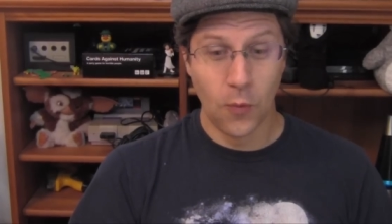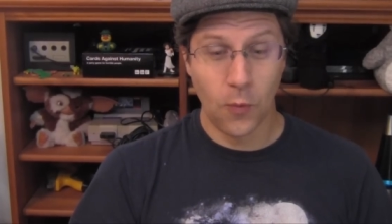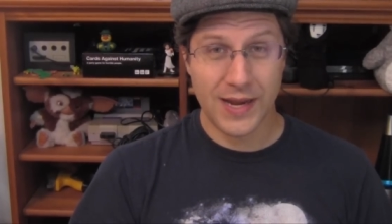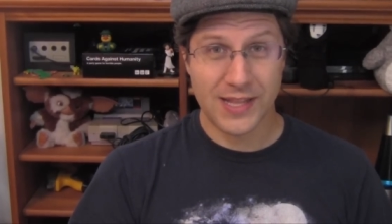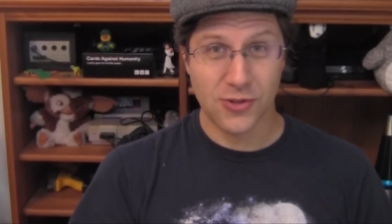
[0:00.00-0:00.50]

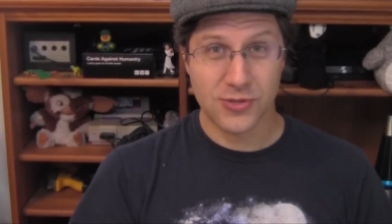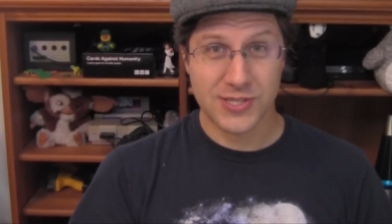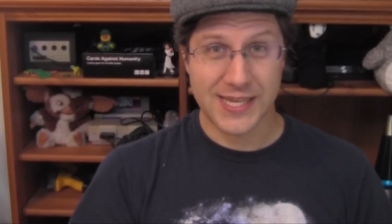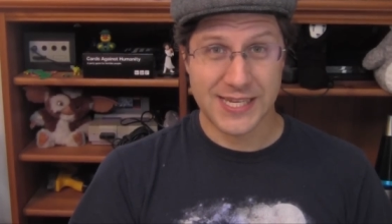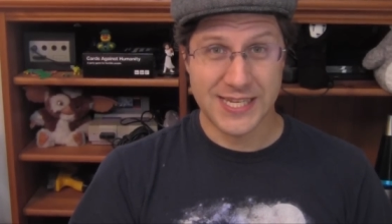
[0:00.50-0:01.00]
what it
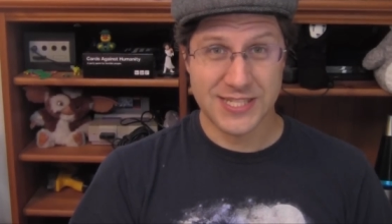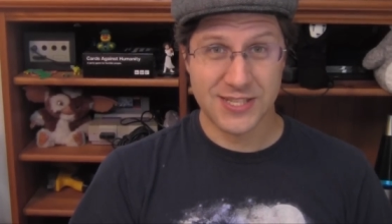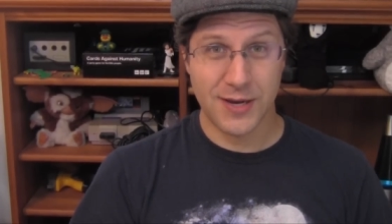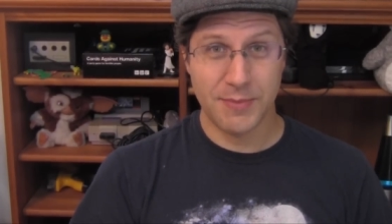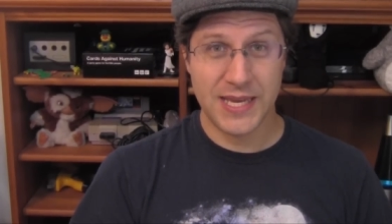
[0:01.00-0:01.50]
looks like it is
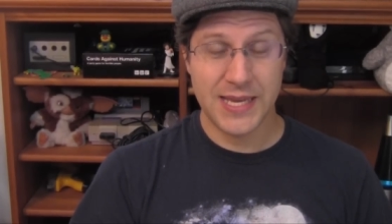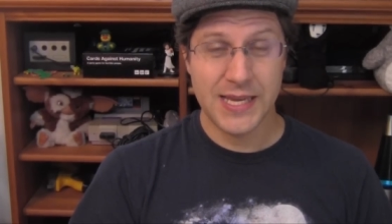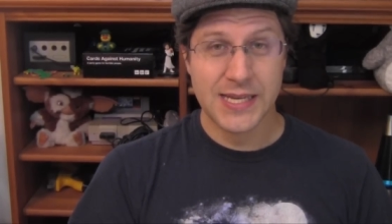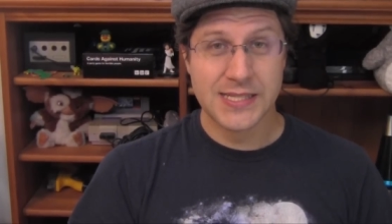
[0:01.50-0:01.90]
going to be